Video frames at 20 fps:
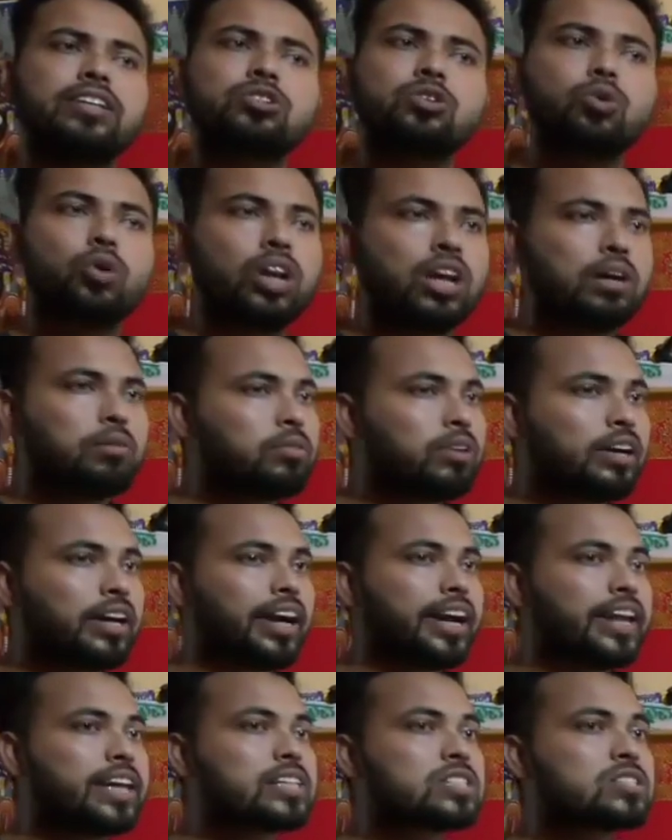is low level
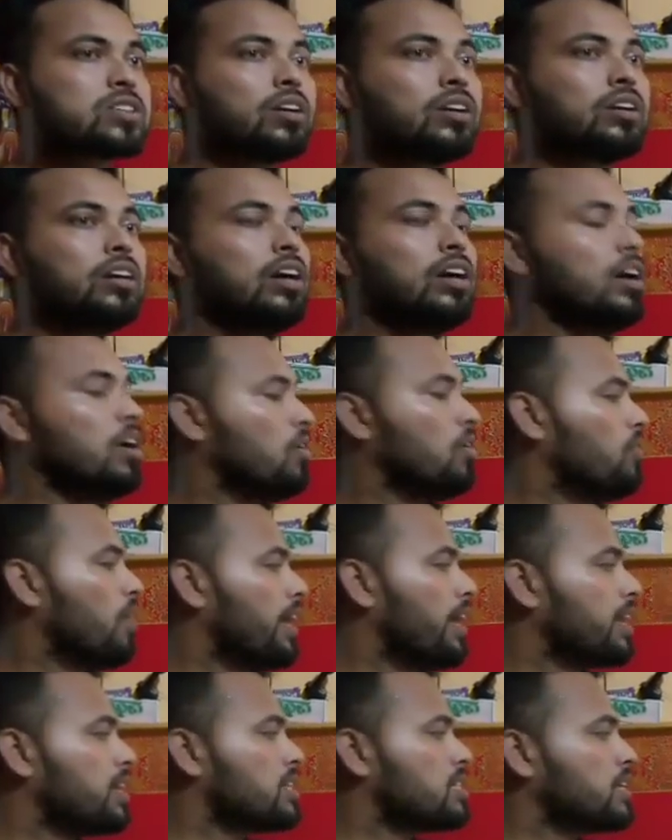radiation,
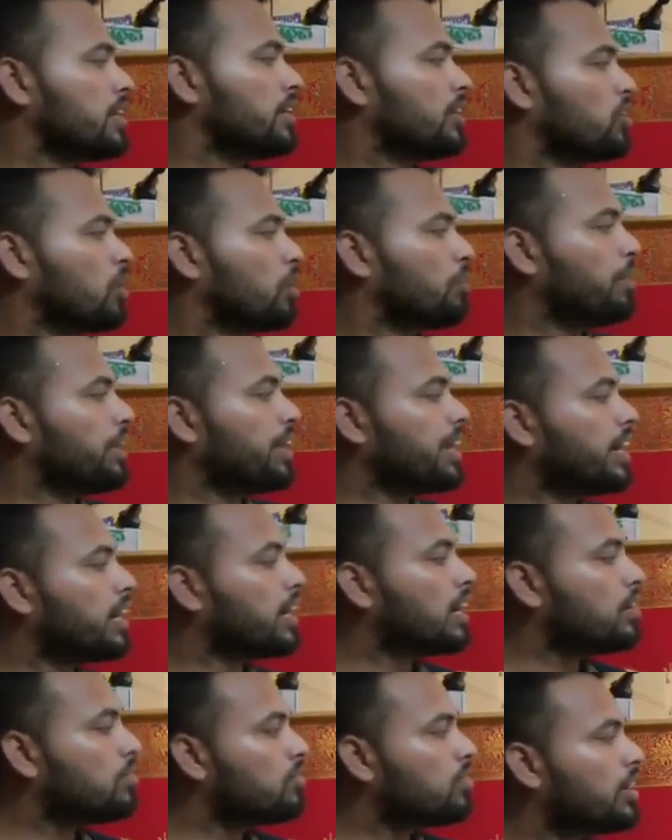one is intermediate
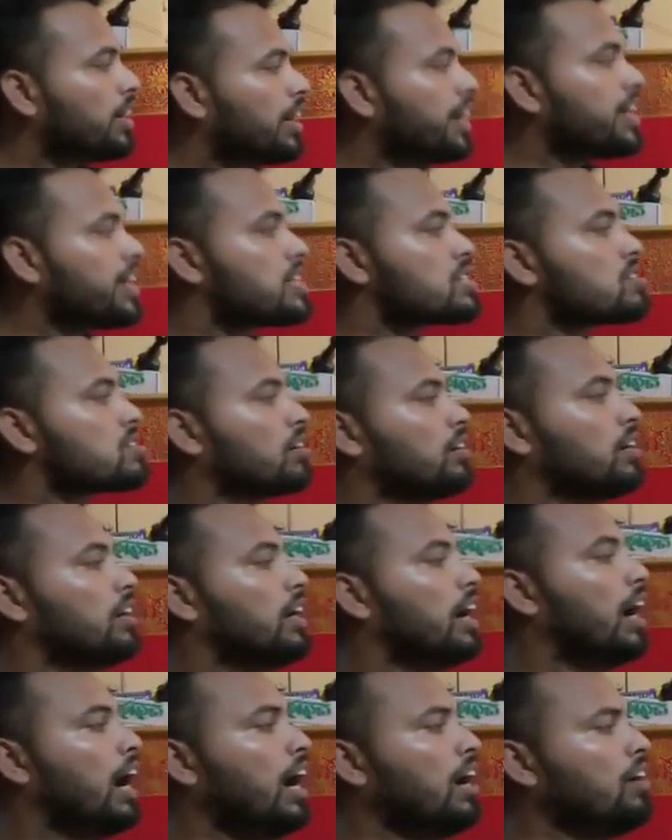level radiation,
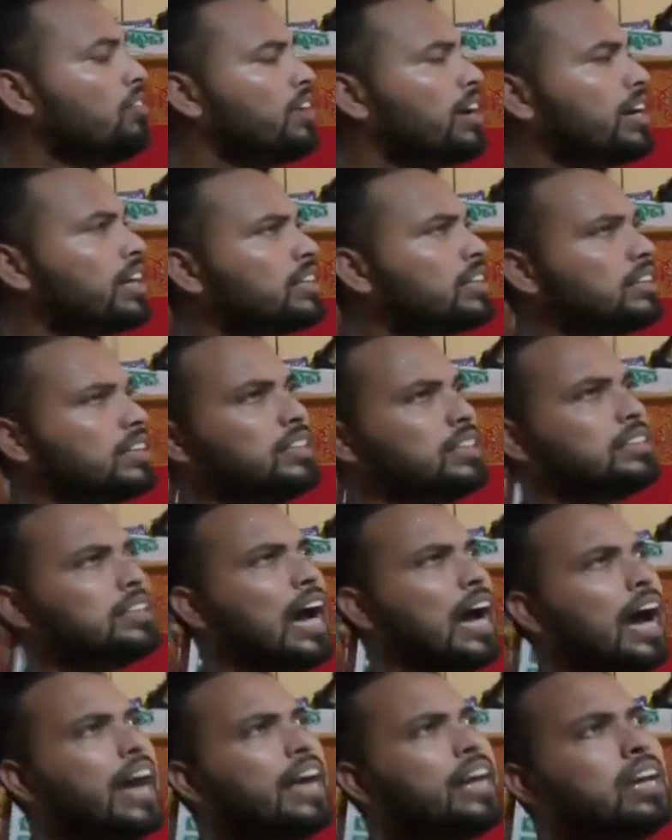and one other is
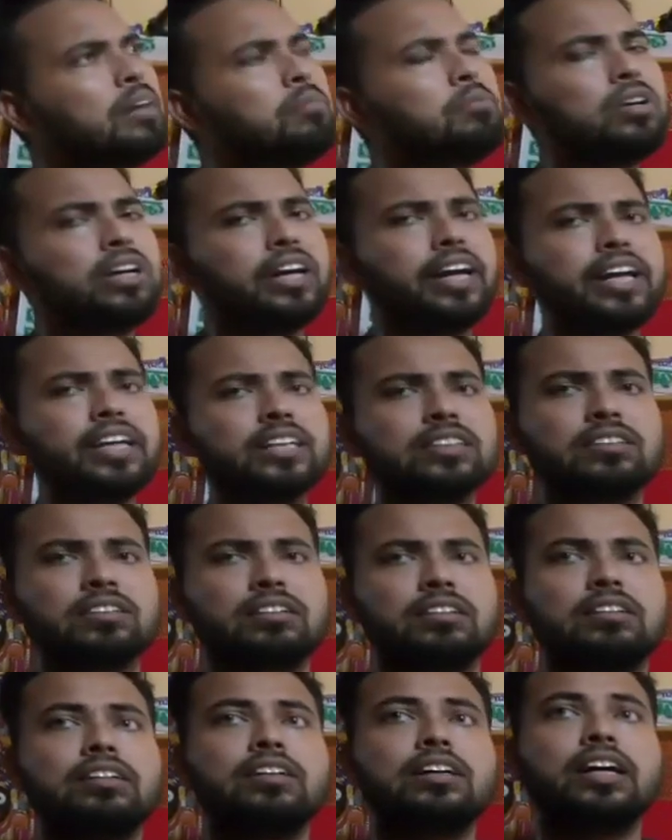high level radiation.
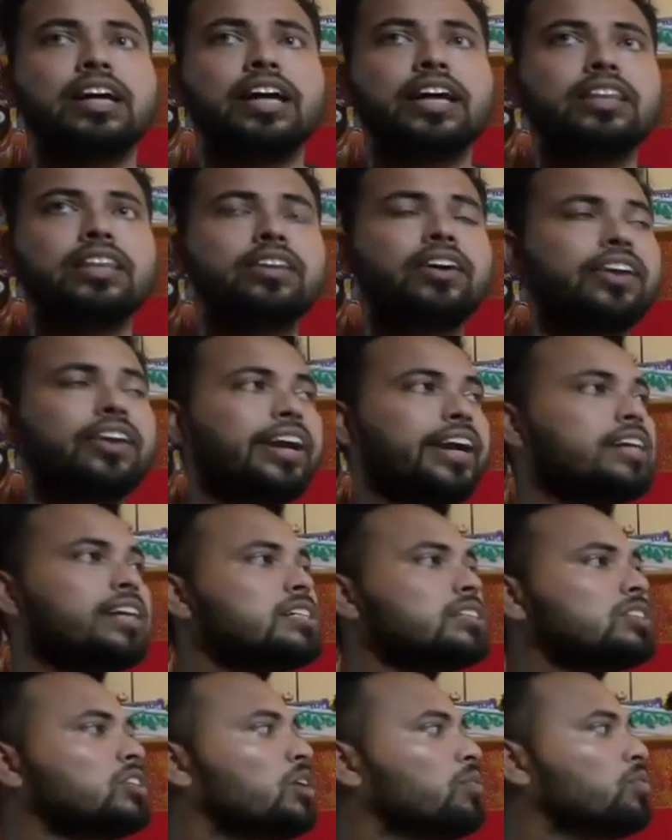In the
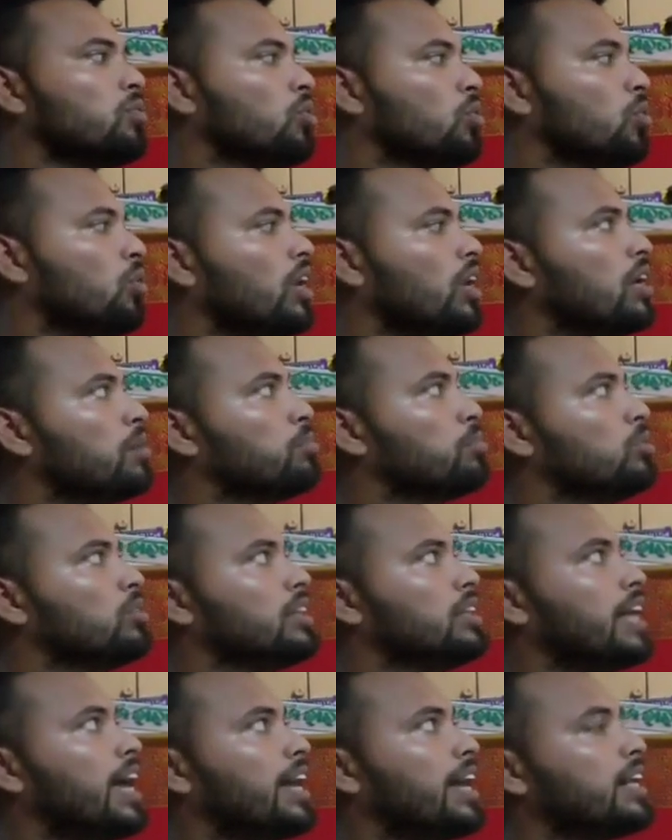radiation of low level,
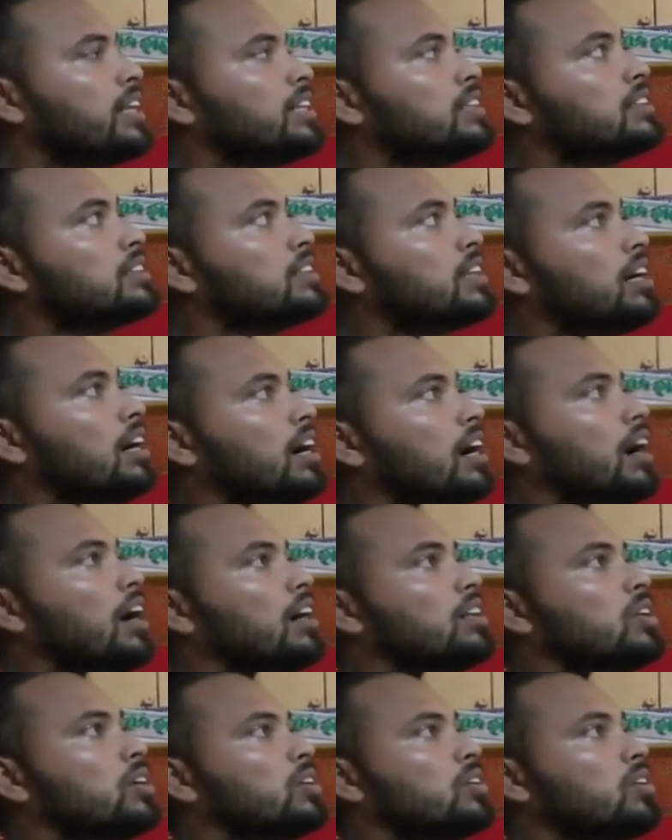there is
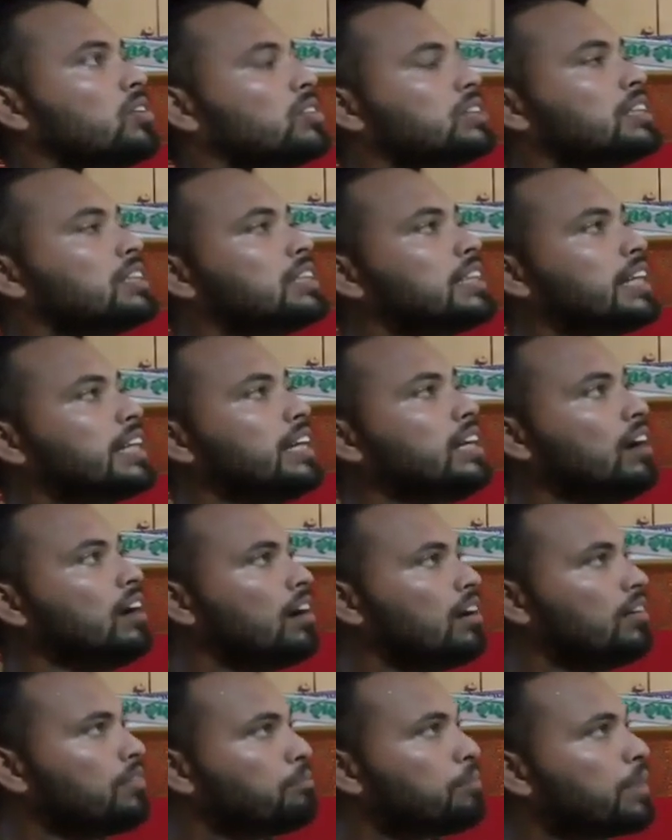the toxicity
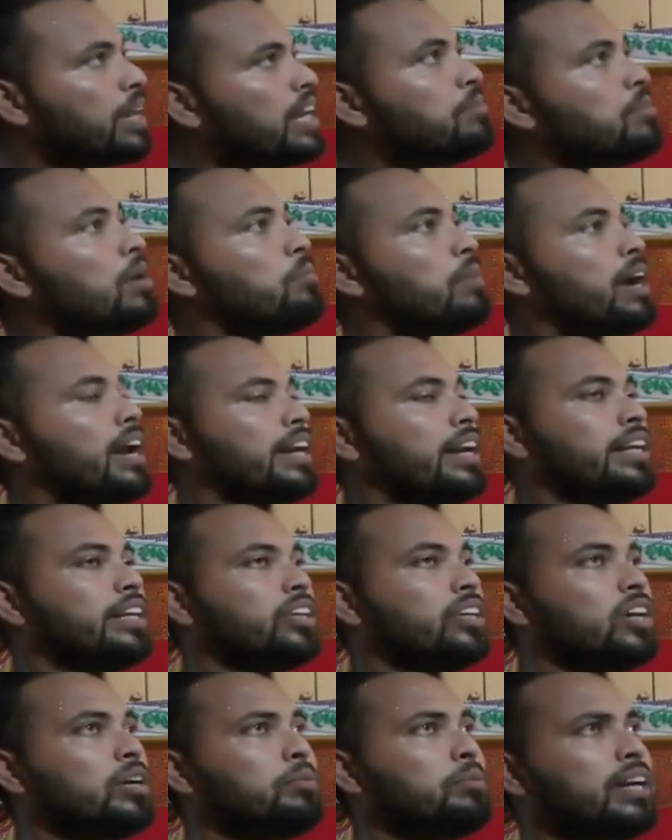of minimum. In
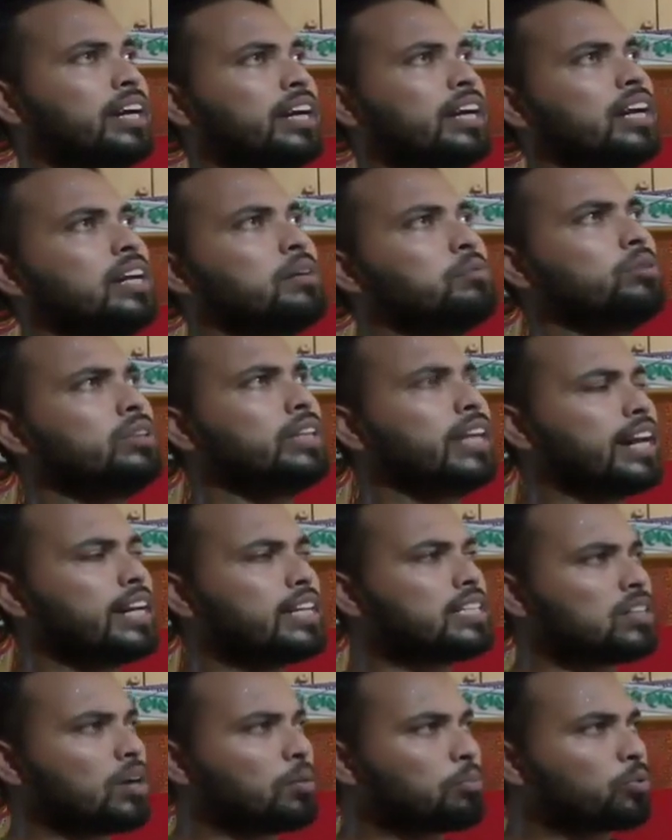intermediate level, there
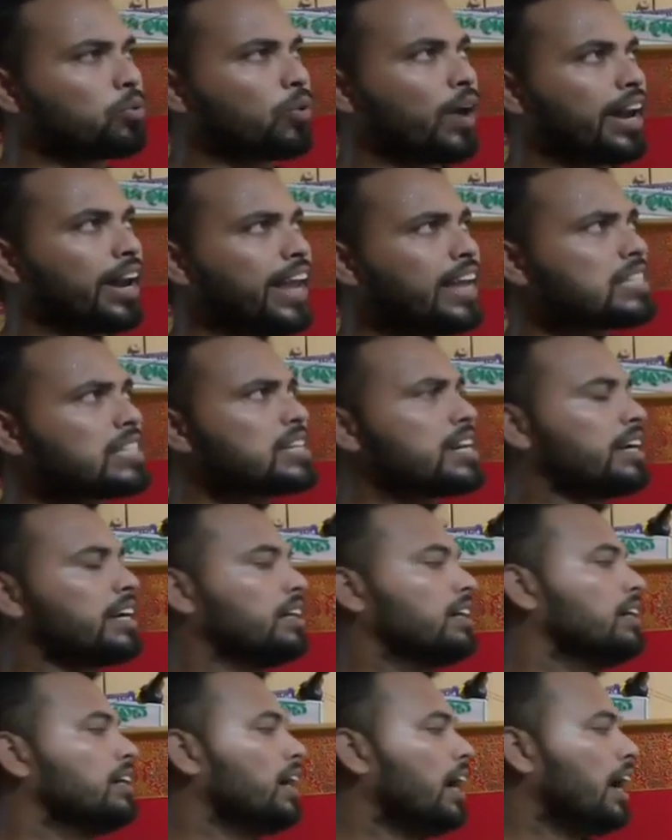is up to an extent,
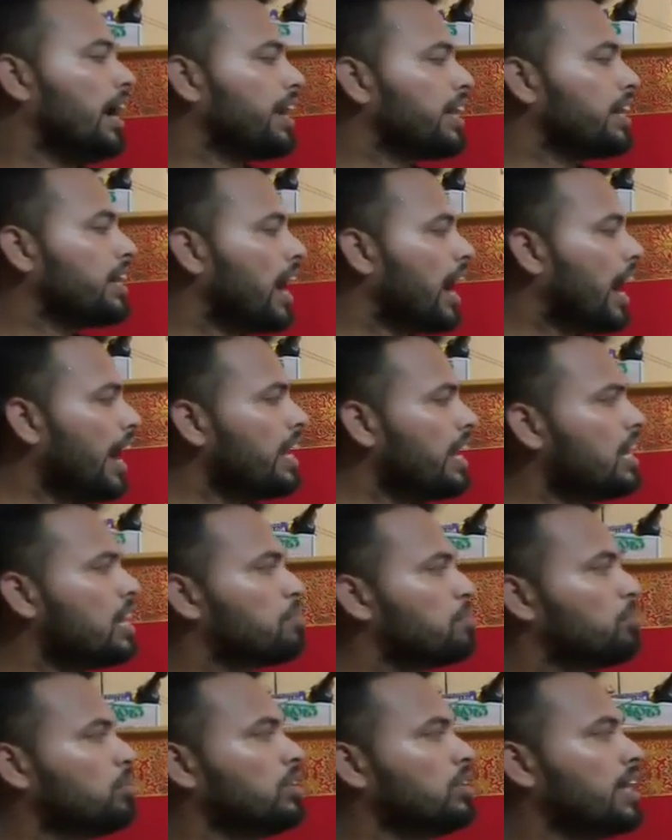and in high
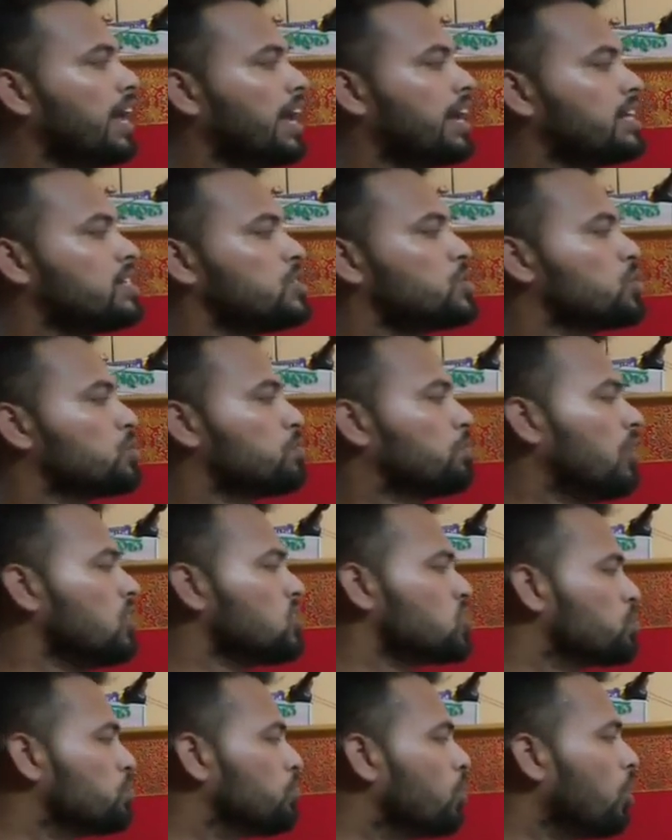level, there is
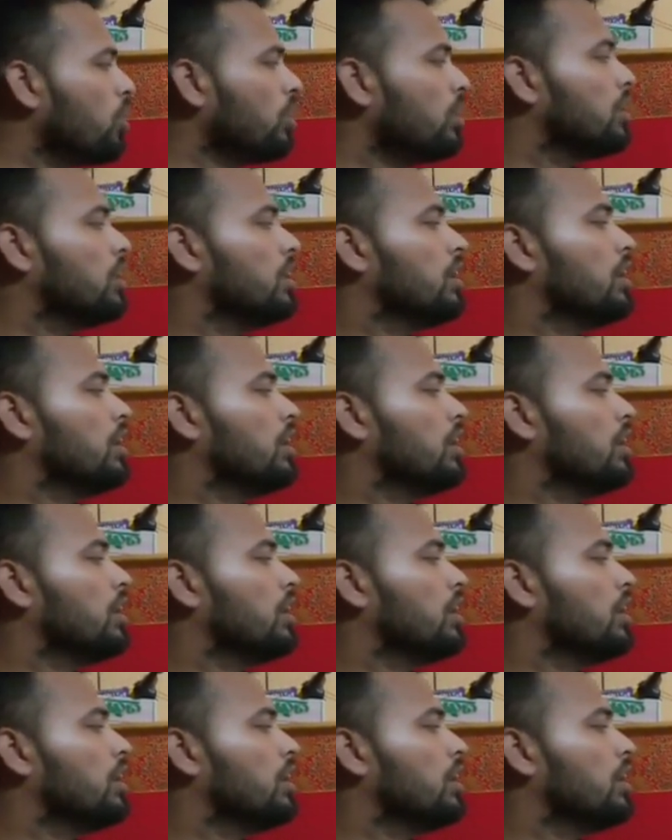much more